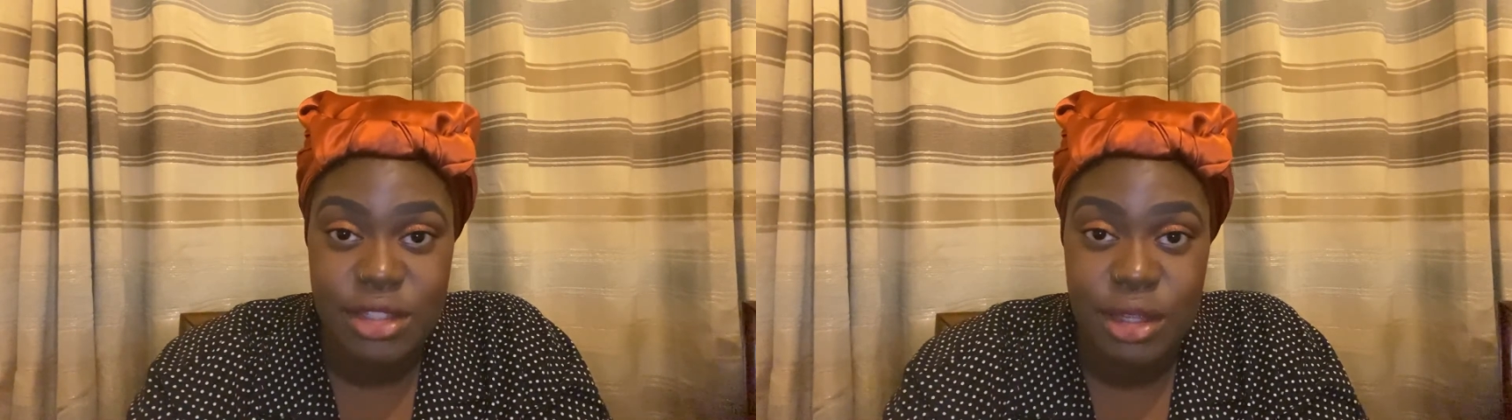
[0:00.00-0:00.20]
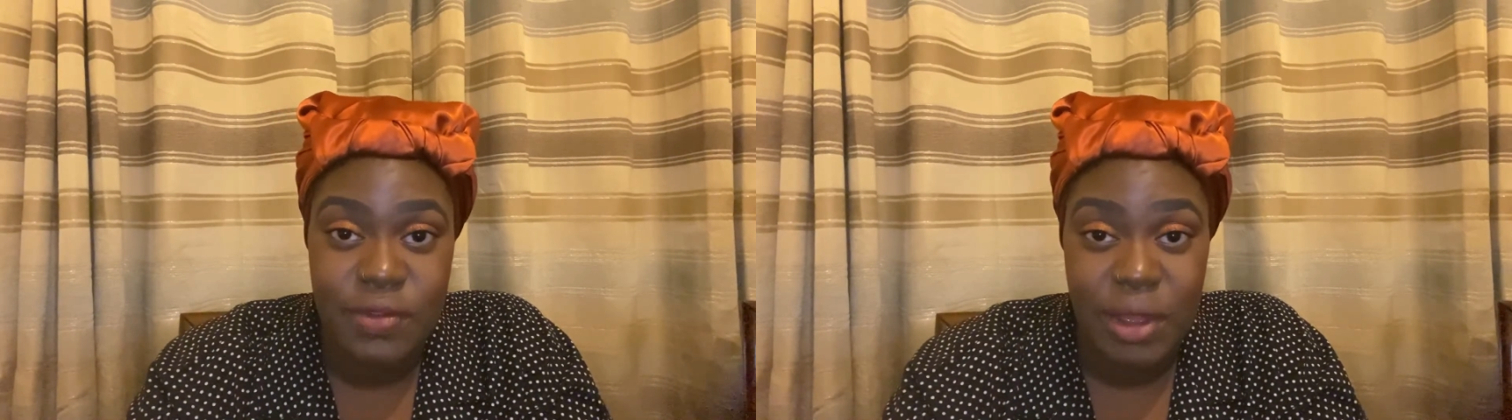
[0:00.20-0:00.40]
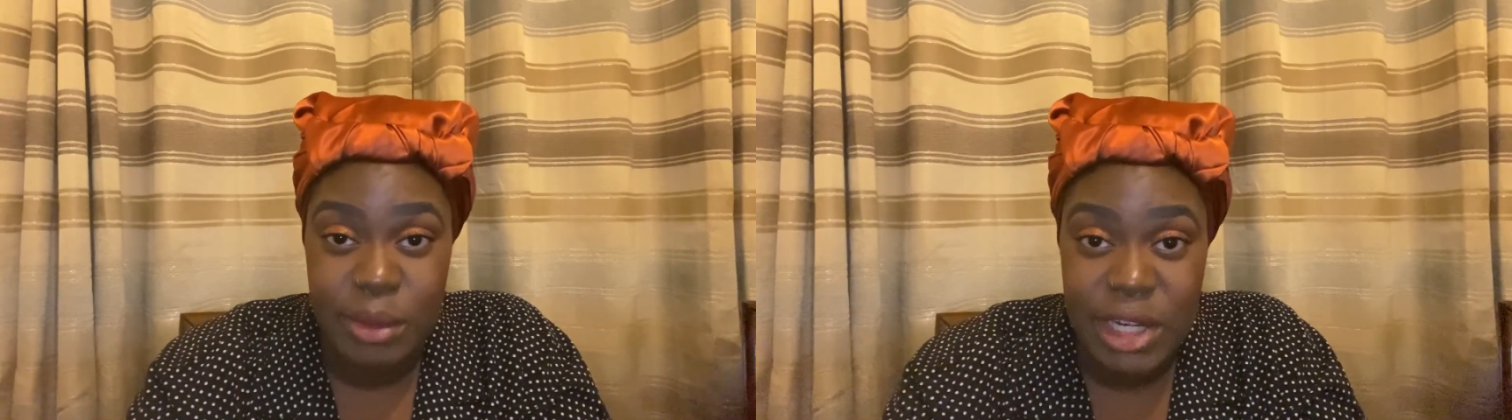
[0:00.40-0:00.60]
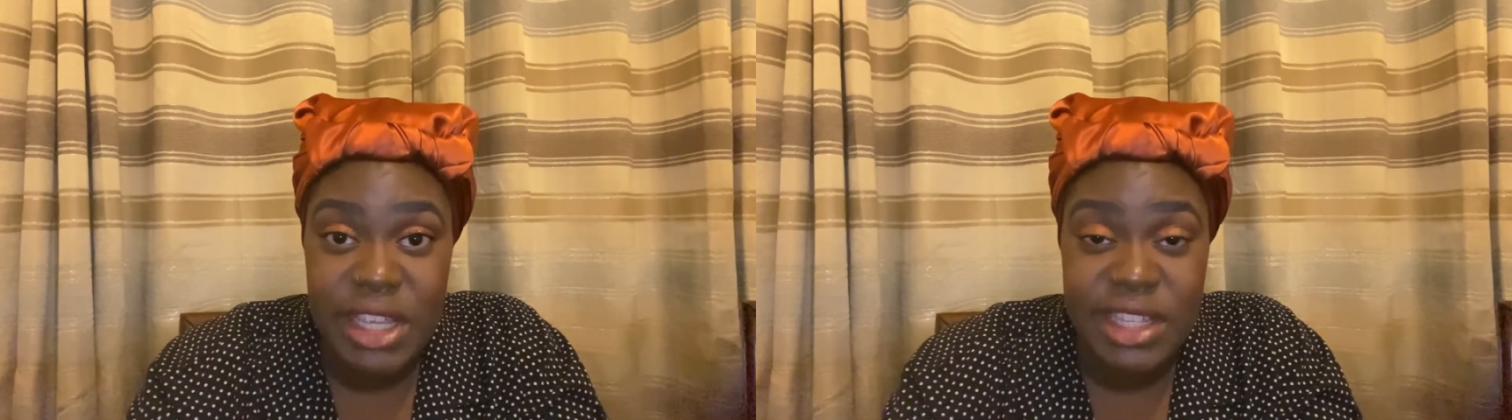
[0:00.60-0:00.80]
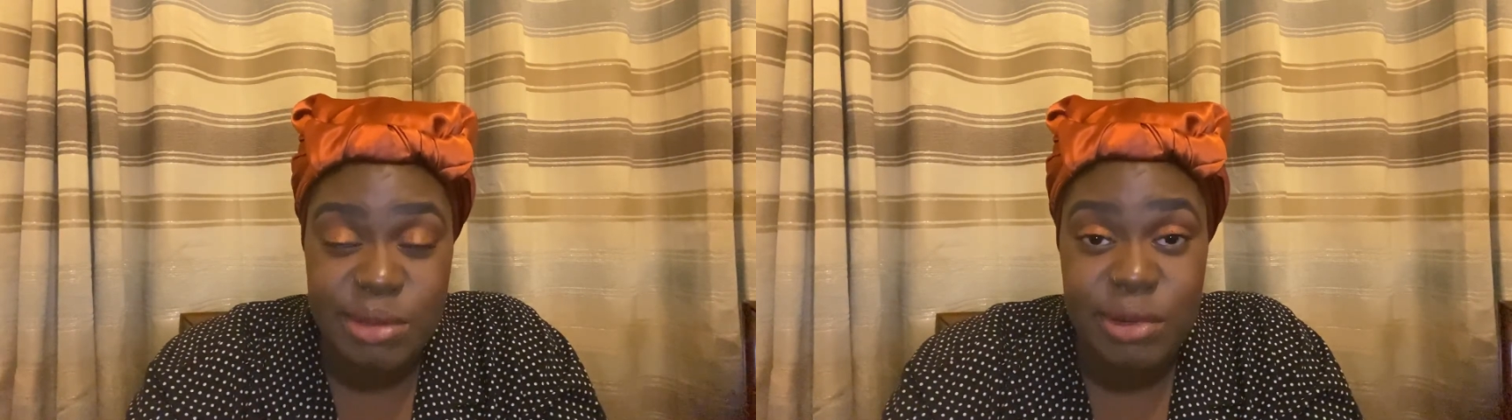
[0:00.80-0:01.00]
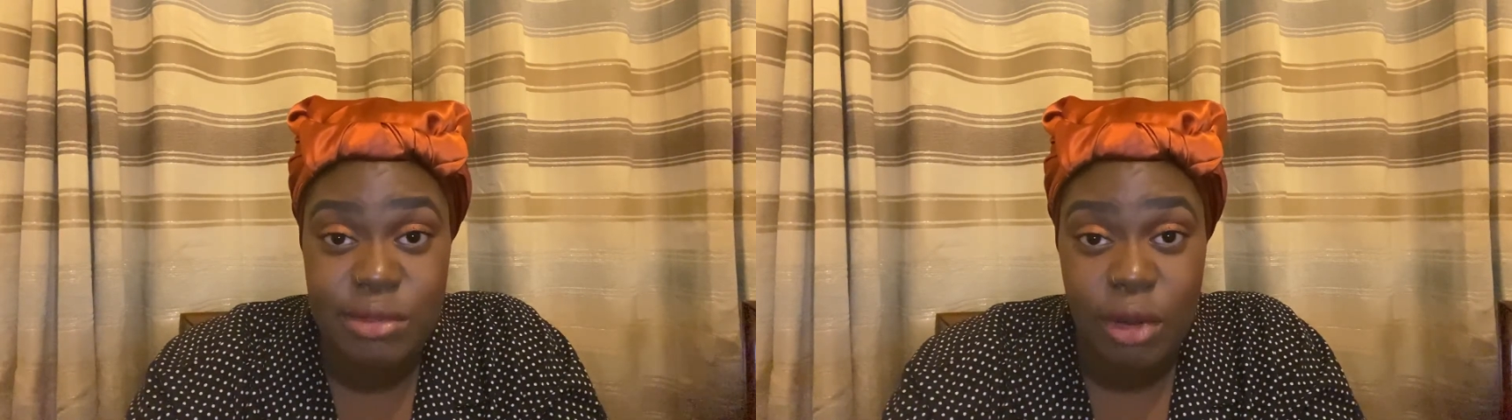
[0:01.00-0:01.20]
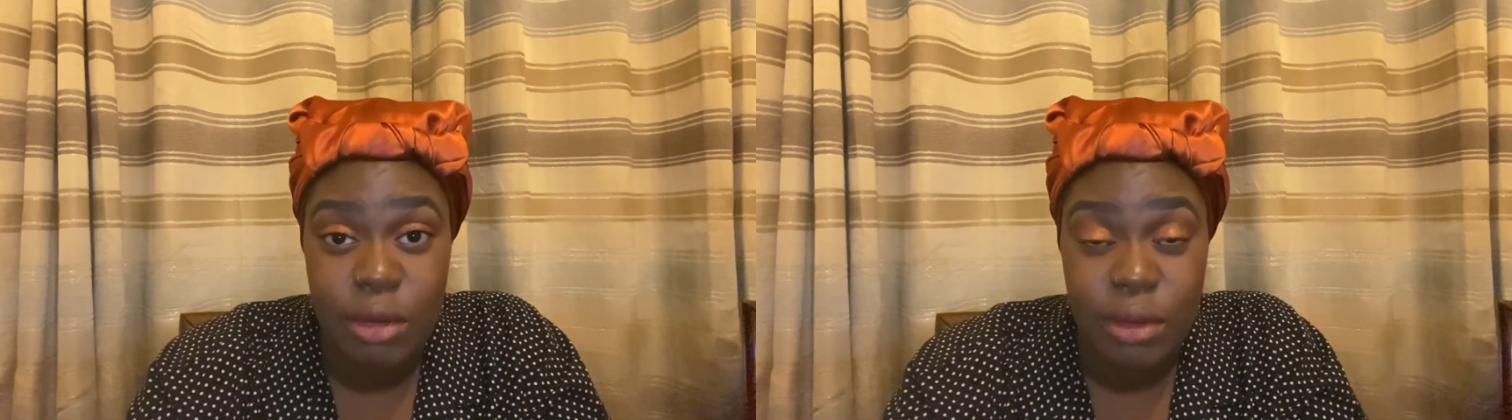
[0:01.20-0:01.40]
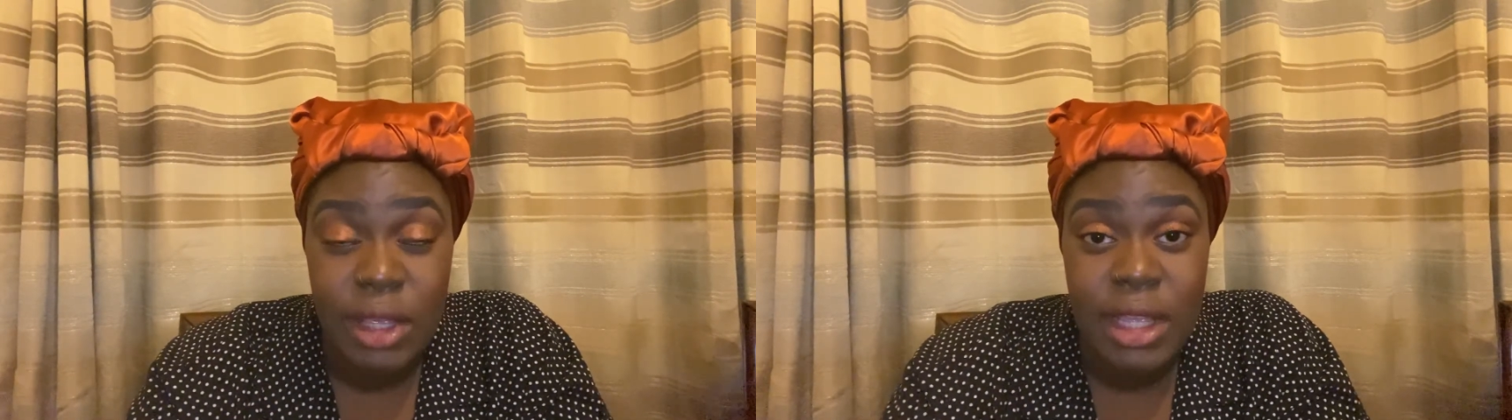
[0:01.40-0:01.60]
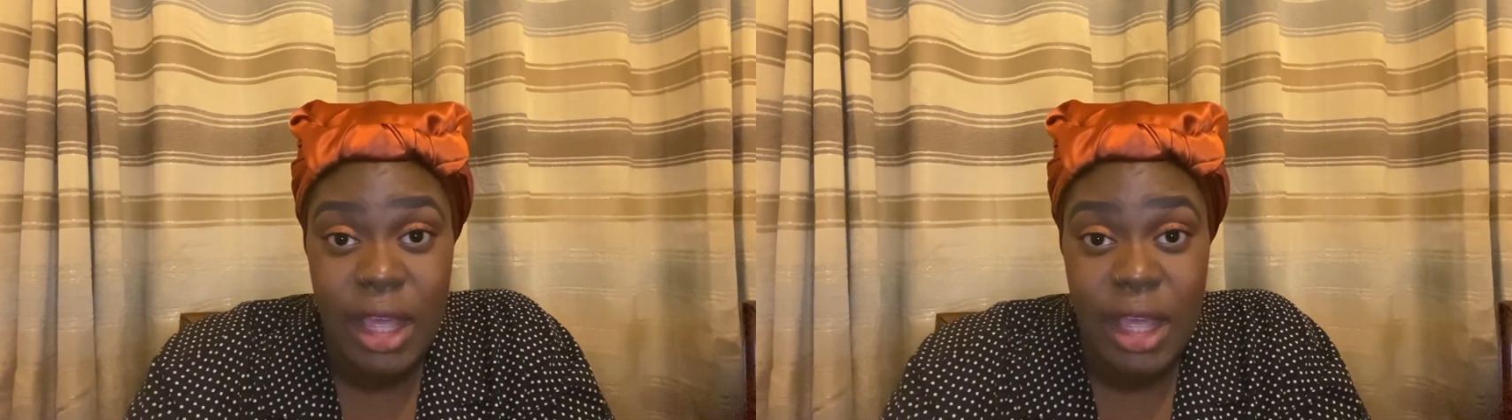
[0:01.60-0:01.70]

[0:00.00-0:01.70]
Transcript: So if I want to eat a spring roll,